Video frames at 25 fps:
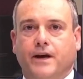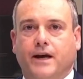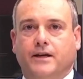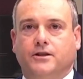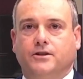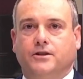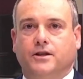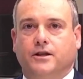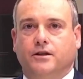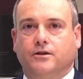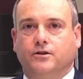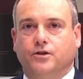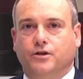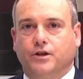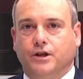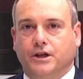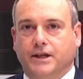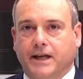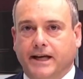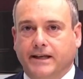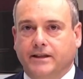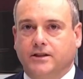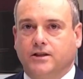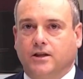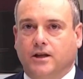investing to the
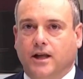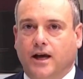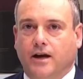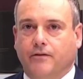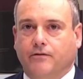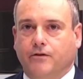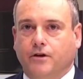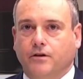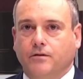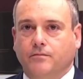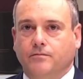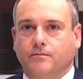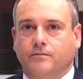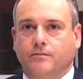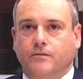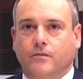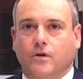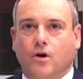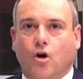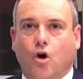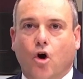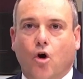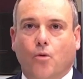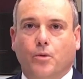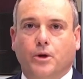next level,
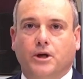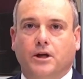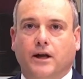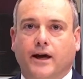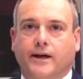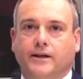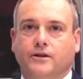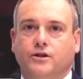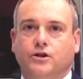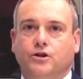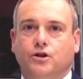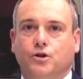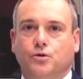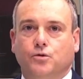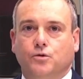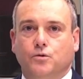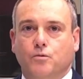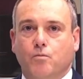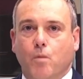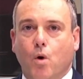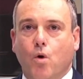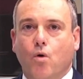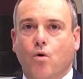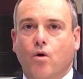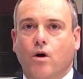or would like to know
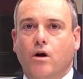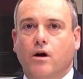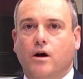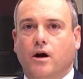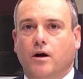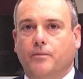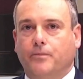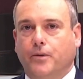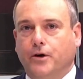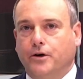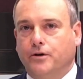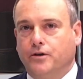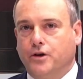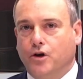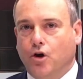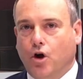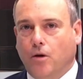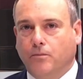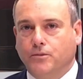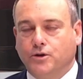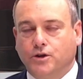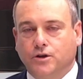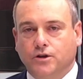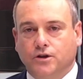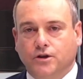more about the
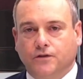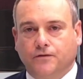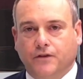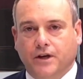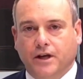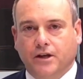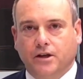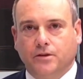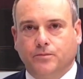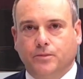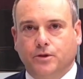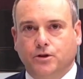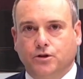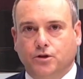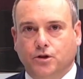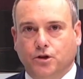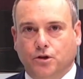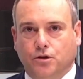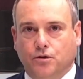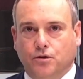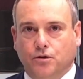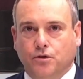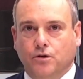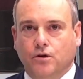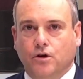options available to
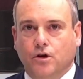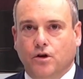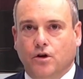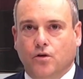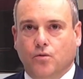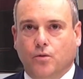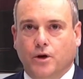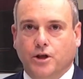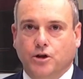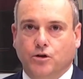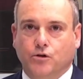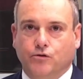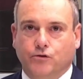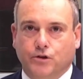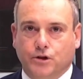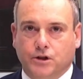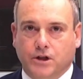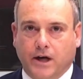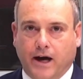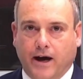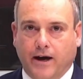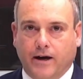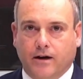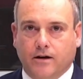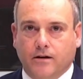you when you
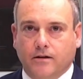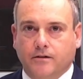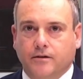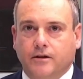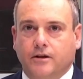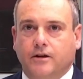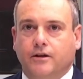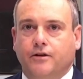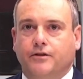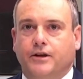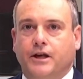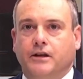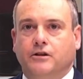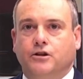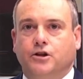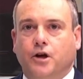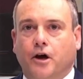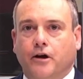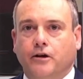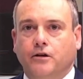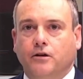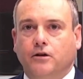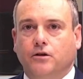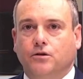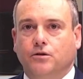retire, then
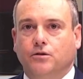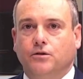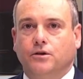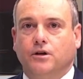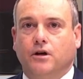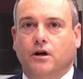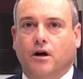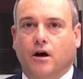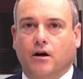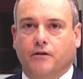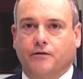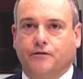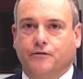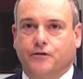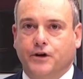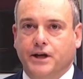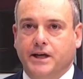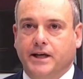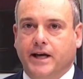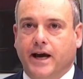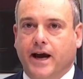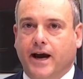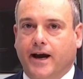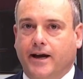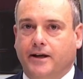download our
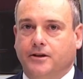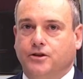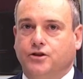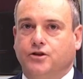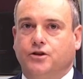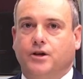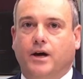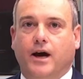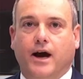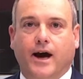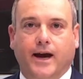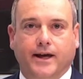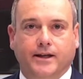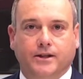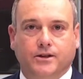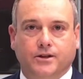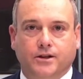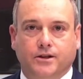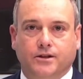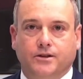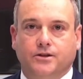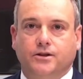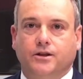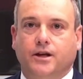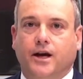free guides to
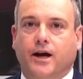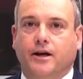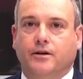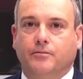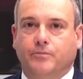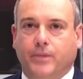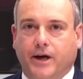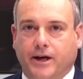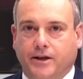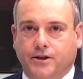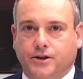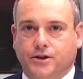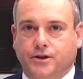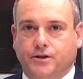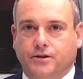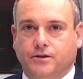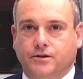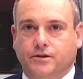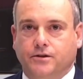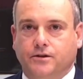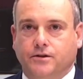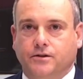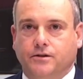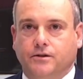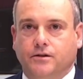ISAs and
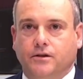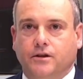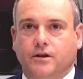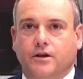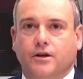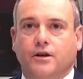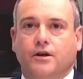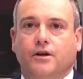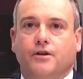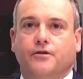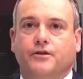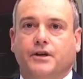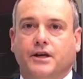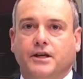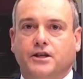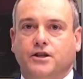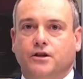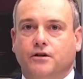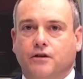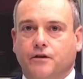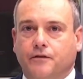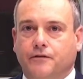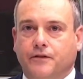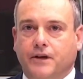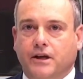pensions.
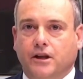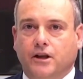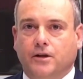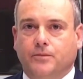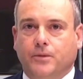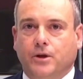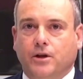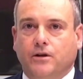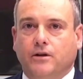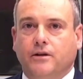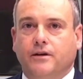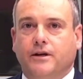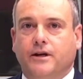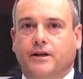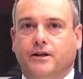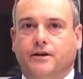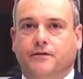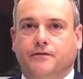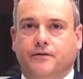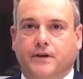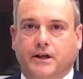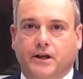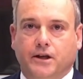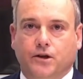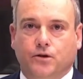These are available in
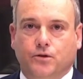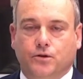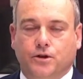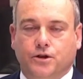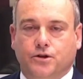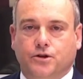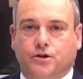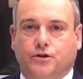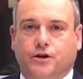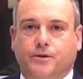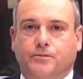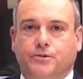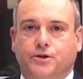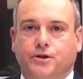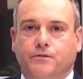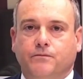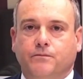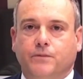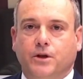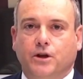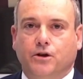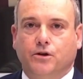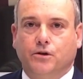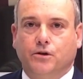the video description